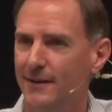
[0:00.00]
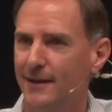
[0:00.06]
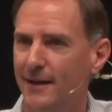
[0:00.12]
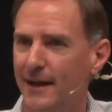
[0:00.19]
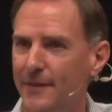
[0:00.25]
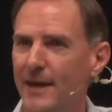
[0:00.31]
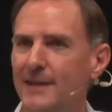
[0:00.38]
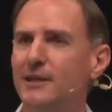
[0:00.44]

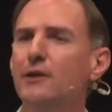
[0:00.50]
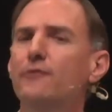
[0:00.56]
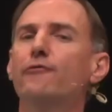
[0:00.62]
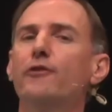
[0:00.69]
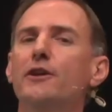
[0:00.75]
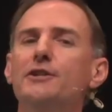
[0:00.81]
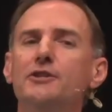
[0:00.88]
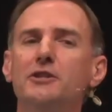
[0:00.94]
And they'd
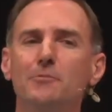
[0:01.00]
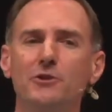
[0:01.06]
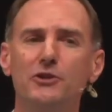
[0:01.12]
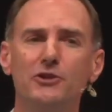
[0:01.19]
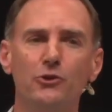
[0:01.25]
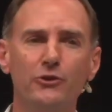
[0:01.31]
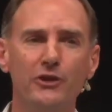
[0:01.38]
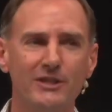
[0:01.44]
convinced him to
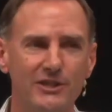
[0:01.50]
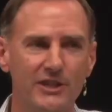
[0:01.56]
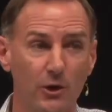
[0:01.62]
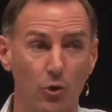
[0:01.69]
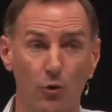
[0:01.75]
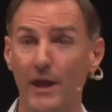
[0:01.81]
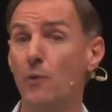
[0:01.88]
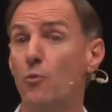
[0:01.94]
do this thing,
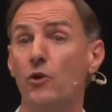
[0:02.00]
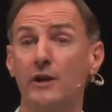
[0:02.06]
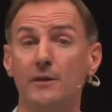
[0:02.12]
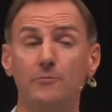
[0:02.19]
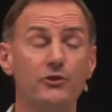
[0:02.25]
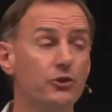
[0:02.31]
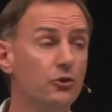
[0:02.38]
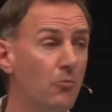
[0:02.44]
or they wanted
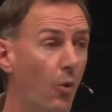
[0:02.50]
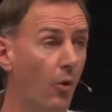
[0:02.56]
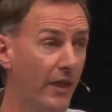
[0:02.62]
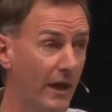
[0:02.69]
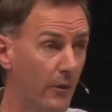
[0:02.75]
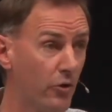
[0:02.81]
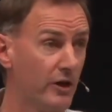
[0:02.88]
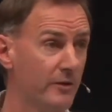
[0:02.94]
him to do more.
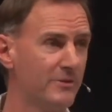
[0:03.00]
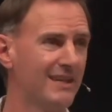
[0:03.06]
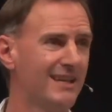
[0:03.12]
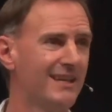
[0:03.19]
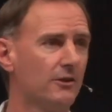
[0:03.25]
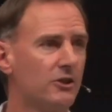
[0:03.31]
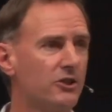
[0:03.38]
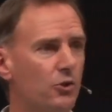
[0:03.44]
They wanted him to
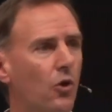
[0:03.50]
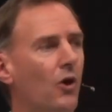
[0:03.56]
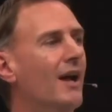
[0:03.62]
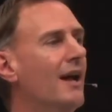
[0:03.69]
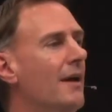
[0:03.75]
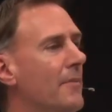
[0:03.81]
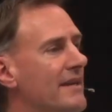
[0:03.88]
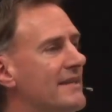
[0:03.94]
kill Saul.
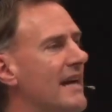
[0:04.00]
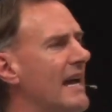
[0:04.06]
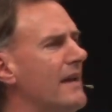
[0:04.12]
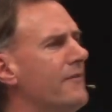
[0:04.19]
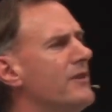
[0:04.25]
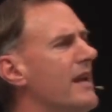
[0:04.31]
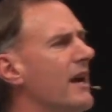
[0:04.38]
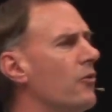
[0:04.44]
But
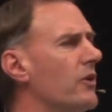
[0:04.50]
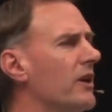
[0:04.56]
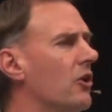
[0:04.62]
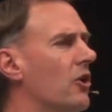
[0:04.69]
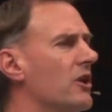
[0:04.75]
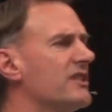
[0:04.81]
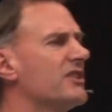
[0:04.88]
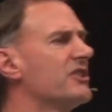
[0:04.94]
David now
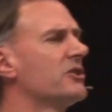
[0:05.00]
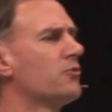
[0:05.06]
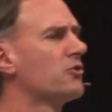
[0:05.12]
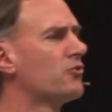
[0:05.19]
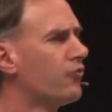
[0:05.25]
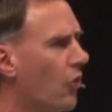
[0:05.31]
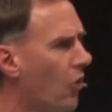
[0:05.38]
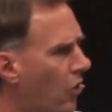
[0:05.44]
realizes this
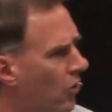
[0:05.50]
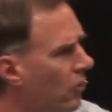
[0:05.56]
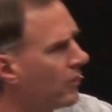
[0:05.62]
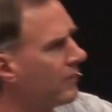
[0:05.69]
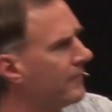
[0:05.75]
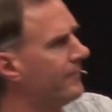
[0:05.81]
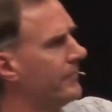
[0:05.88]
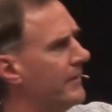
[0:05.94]
was wrong.
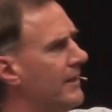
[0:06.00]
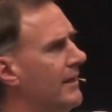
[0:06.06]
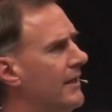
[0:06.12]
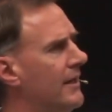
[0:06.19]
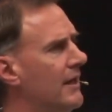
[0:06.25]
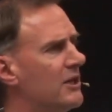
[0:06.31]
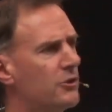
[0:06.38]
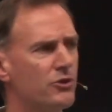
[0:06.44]

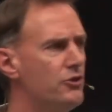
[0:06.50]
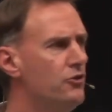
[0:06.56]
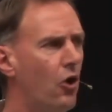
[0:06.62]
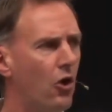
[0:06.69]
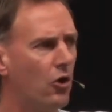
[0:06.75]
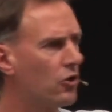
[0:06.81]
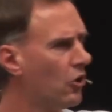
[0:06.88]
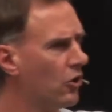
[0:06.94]
This was
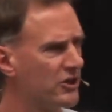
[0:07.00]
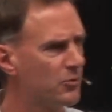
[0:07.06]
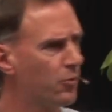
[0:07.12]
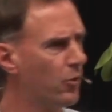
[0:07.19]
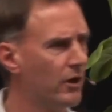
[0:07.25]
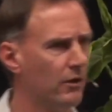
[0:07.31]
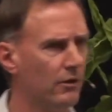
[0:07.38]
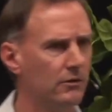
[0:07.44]
not God's
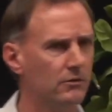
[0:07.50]
will.